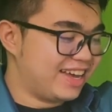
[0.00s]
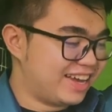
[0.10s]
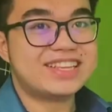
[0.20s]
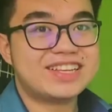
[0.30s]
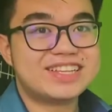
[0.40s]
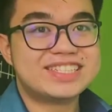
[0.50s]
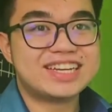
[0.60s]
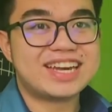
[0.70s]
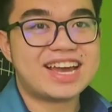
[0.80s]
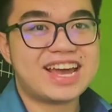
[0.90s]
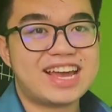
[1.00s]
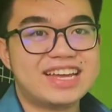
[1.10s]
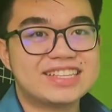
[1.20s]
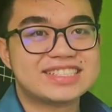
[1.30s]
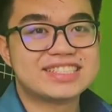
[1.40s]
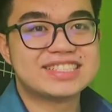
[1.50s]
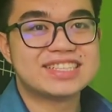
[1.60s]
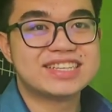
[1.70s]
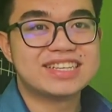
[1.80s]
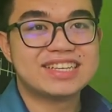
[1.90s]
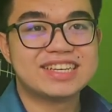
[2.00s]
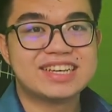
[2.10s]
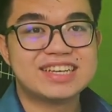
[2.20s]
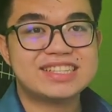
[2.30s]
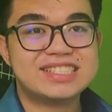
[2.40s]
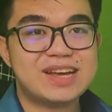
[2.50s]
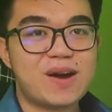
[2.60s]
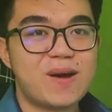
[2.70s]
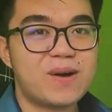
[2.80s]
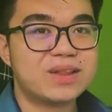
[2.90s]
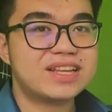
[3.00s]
Ito na siya, guys. So